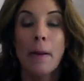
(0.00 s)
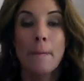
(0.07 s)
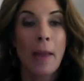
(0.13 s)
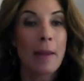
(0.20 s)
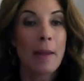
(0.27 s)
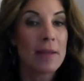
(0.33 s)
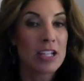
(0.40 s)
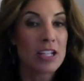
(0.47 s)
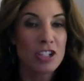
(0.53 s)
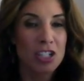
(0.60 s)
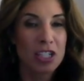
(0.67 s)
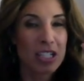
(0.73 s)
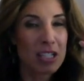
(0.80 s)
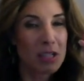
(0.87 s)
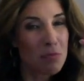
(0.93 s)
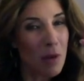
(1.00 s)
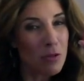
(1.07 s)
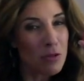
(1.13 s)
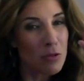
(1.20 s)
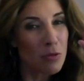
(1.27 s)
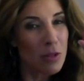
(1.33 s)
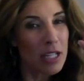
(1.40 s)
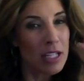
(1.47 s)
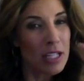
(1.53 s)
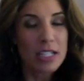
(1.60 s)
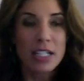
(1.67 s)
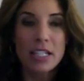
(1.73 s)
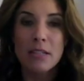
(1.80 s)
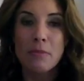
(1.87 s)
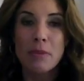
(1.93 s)
Maybe it's just a small tweak.
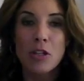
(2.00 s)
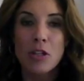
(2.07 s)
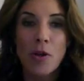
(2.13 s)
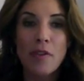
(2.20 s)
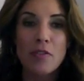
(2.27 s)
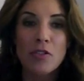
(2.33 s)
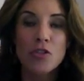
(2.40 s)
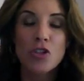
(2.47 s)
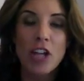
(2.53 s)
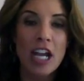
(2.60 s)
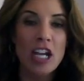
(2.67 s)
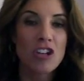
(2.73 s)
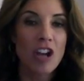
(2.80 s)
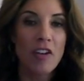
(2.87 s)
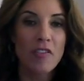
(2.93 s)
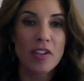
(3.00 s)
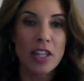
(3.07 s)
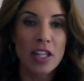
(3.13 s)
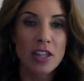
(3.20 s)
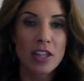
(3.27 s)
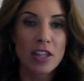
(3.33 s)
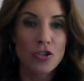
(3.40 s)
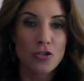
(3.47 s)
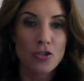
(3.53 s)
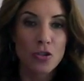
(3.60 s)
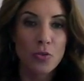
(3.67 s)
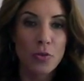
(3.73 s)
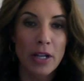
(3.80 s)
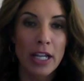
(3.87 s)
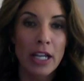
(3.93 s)
It doesn't mean you have to change everything that you're
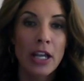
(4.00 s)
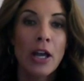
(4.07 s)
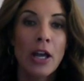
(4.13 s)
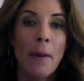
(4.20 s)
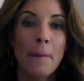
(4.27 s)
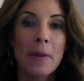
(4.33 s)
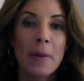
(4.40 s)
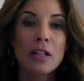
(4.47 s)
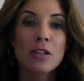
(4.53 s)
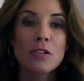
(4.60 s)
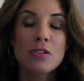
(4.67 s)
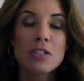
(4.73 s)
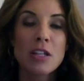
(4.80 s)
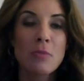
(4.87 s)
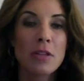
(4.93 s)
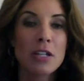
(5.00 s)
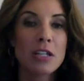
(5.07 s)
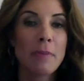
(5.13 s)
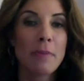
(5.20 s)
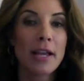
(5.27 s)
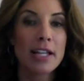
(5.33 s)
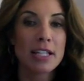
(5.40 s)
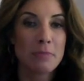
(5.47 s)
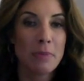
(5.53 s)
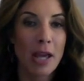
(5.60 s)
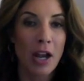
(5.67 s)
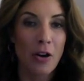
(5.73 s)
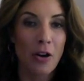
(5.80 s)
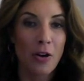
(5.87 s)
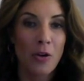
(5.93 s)
doing, but a little something to make us
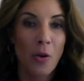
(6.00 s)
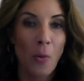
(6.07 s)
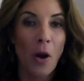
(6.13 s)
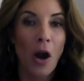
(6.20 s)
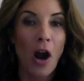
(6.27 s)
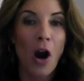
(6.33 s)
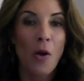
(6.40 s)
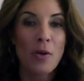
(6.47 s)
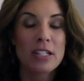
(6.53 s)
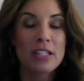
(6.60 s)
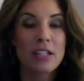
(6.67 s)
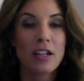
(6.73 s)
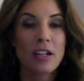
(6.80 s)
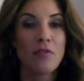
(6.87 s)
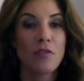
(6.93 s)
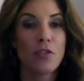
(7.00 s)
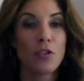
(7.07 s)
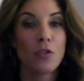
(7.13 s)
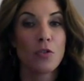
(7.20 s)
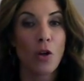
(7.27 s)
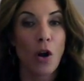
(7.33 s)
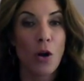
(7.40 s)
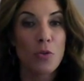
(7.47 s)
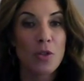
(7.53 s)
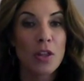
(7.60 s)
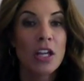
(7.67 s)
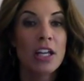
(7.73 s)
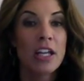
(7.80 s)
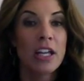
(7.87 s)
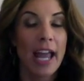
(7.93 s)
better. We're always looking for growth
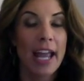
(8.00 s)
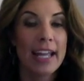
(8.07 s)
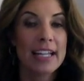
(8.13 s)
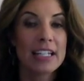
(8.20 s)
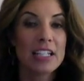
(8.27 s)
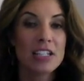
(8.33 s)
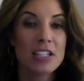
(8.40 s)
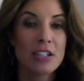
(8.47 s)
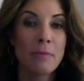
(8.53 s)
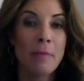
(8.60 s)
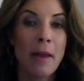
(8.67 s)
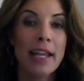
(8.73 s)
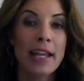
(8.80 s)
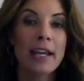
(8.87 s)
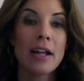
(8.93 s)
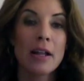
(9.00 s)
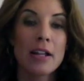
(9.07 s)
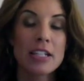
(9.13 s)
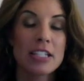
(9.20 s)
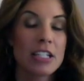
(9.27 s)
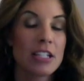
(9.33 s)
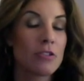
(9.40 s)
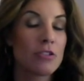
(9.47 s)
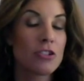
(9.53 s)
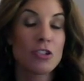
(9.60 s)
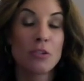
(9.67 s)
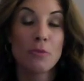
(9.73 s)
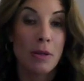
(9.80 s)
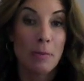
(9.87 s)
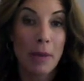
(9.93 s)
and to make it
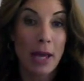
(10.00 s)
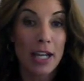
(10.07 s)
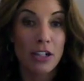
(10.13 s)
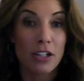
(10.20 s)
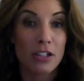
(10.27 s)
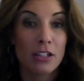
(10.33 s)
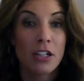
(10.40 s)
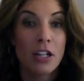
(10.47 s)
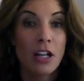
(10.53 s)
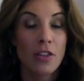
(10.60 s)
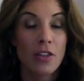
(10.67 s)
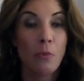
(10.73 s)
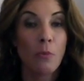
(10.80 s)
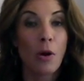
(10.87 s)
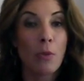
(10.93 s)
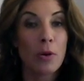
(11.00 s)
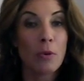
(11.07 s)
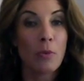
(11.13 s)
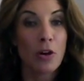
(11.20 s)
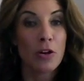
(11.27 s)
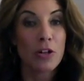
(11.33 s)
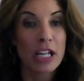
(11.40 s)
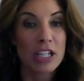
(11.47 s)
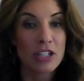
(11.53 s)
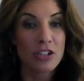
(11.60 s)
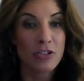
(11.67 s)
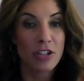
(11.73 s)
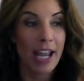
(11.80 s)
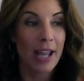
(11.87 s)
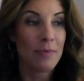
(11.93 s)
to be better than where we were
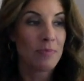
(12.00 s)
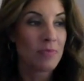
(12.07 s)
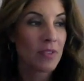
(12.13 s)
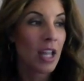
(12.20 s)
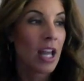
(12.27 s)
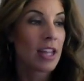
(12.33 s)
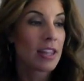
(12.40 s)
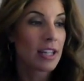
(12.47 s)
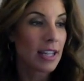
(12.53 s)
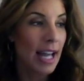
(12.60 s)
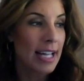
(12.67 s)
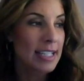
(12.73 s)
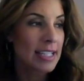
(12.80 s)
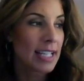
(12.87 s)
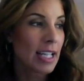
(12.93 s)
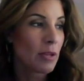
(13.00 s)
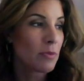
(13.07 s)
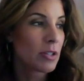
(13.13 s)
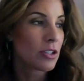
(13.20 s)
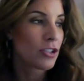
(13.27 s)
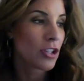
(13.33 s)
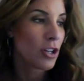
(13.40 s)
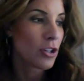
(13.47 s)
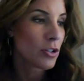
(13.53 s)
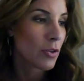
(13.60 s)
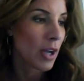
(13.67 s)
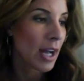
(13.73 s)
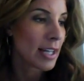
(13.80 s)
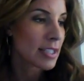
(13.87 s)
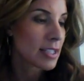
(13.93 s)
yesterday. The last thing I want to show you
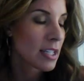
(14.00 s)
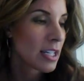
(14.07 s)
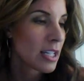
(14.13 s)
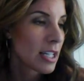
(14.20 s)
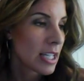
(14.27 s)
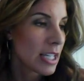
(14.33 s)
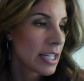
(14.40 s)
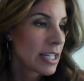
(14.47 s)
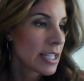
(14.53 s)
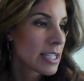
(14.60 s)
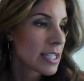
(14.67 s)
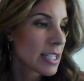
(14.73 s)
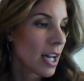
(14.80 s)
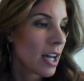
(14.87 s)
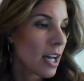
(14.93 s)
guys is